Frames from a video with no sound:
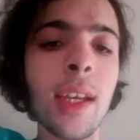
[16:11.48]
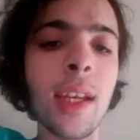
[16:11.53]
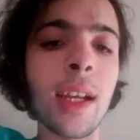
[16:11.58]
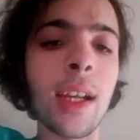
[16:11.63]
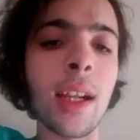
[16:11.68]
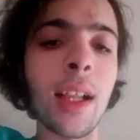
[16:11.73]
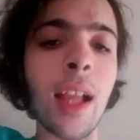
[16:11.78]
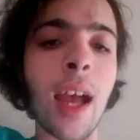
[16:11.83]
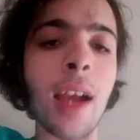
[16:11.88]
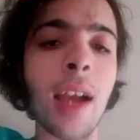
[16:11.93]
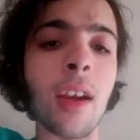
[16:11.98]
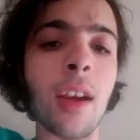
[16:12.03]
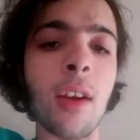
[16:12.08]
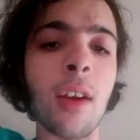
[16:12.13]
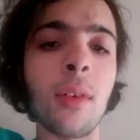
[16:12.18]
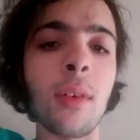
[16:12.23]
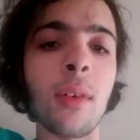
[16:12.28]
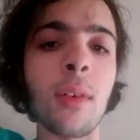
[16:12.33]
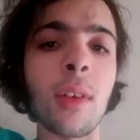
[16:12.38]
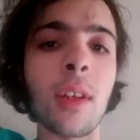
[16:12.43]

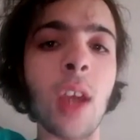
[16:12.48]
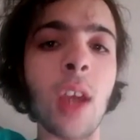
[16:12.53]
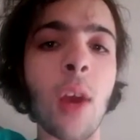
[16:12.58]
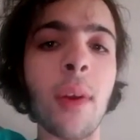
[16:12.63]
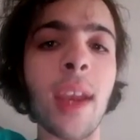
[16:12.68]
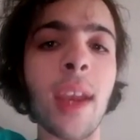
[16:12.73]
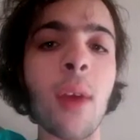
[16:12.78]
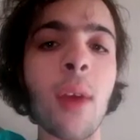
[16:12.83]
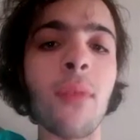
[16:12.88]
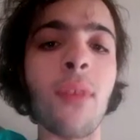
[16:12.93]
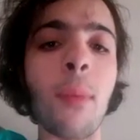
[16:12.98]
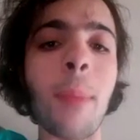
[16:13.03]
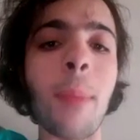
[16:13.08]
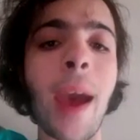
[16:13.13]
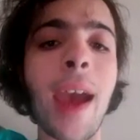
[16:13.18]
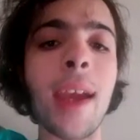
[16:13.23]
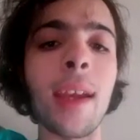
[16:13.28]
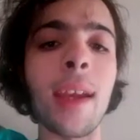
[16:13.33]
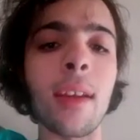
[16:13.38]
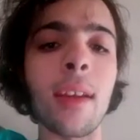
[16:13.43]
Clarko going out with a
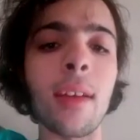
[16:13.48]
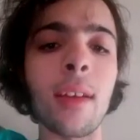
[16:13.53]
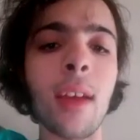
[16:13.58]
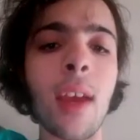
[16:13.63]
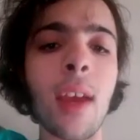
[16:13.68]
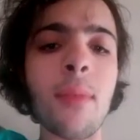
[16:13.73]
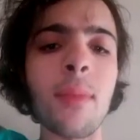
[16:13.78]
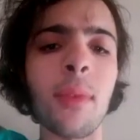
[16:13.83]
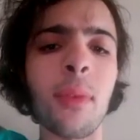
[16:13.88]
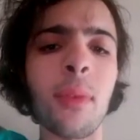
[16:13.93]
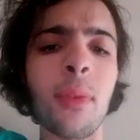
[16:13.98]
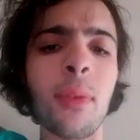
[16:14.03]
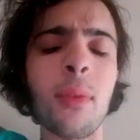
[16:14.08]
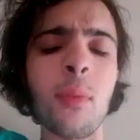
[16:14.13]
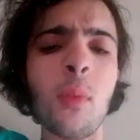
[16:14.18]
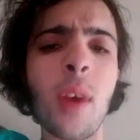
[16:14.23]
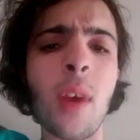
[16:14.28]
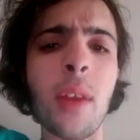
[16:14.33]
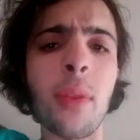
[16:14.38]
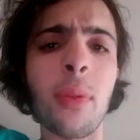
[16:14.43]
bang, having
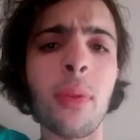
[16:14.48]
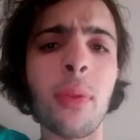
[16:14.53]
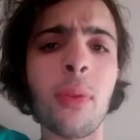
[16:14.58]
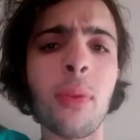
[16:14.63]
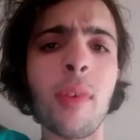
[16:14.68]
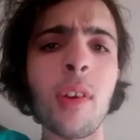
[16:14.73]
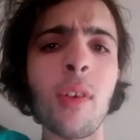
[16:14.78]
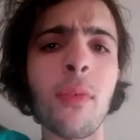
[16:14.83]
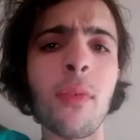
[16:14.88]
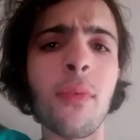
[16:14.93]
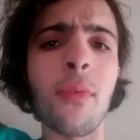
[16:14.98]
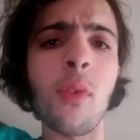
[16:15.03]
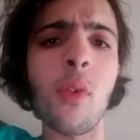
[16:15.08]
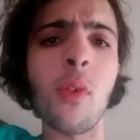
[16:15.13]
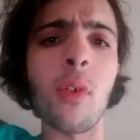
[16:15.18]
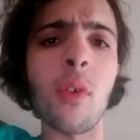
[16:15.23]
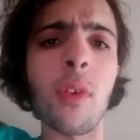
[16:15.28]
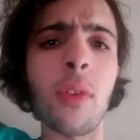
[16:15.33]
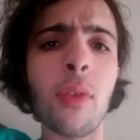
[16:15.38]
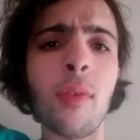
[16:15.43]
won 3 out
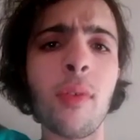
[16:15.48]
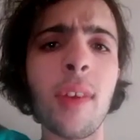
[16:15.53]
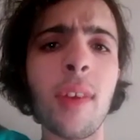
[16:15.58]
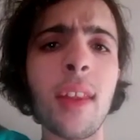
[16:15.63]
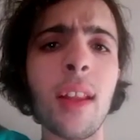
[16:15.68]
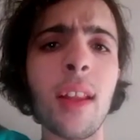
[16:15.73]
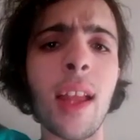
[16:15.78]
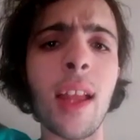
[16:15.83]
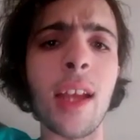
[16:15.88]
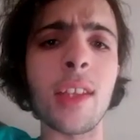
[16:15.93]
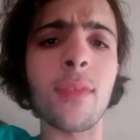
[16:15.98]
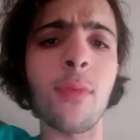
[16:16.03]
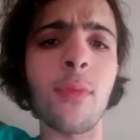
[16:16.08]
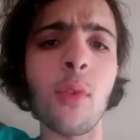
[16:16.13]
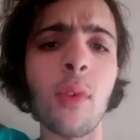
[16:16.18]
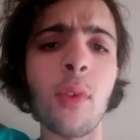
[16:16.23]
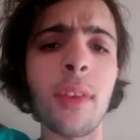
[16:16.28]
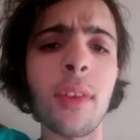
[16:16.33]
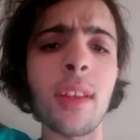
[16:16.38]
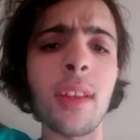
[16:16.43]
of the last 4,
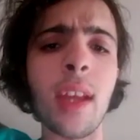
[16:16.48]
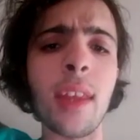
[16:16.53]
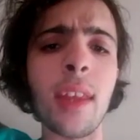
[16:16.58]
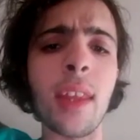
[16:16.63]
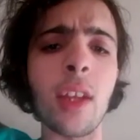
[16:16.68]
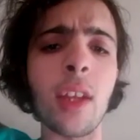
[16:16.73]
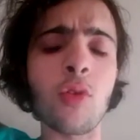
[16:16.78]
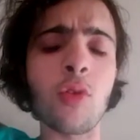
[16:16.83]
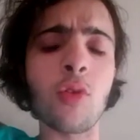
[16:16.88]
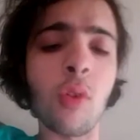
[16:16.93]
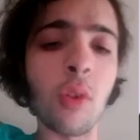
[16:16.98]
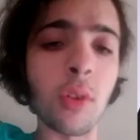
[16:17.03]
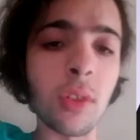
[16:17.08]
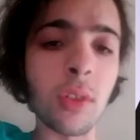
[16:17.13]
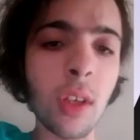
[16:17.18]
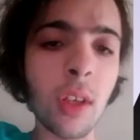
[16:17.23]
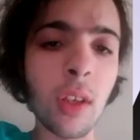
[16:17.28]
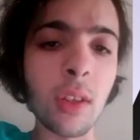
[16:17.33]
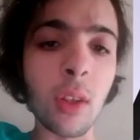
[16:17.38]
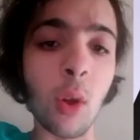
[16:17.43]
and I think they had that draws.
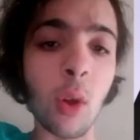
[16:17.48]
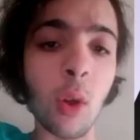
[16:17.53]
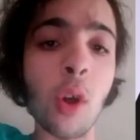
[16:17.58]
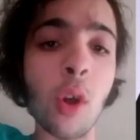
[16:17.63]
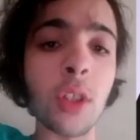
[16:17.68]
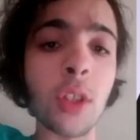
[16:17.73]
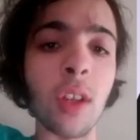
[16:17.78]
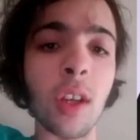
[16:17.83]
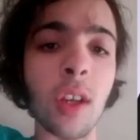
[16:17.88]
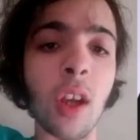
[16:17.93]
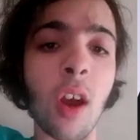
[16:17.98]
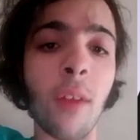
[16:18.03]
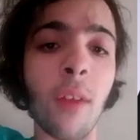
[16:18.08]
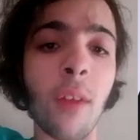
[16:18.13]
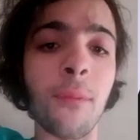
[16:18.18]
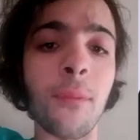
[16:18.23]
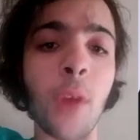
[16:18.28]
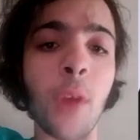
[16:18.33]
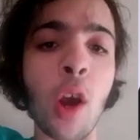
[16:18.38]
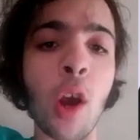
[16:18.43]
The Hawks are on
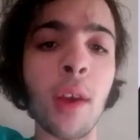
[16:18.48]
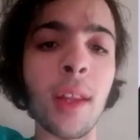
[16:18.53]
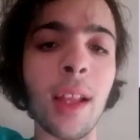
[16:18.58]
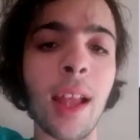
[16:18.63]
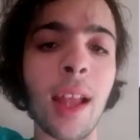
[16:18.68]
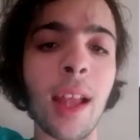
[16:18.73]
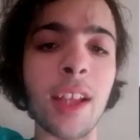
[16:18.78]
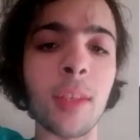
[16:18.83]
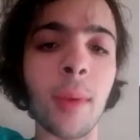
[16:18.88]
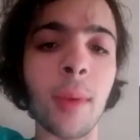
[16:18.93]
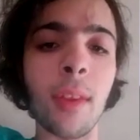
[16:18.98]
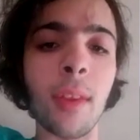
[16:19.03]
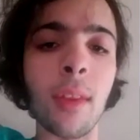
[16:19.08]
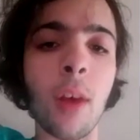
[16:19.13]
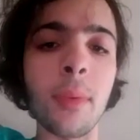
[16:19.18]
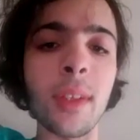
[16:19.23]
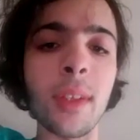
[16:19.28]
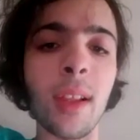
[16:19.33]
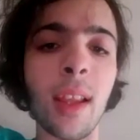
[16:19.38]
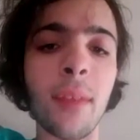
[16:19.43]
fire in the last one.
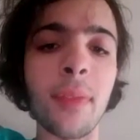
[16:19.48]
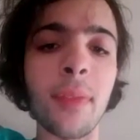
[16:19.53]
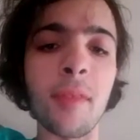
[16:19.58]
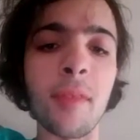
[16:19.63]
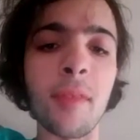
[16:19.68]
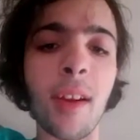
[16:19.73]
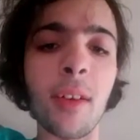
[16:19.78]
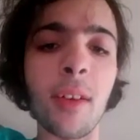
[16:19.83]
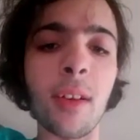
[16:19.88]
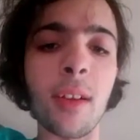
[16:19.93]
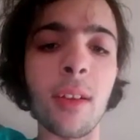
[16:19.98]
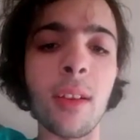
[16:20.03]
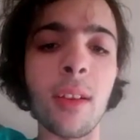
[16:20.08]
Opposite left their run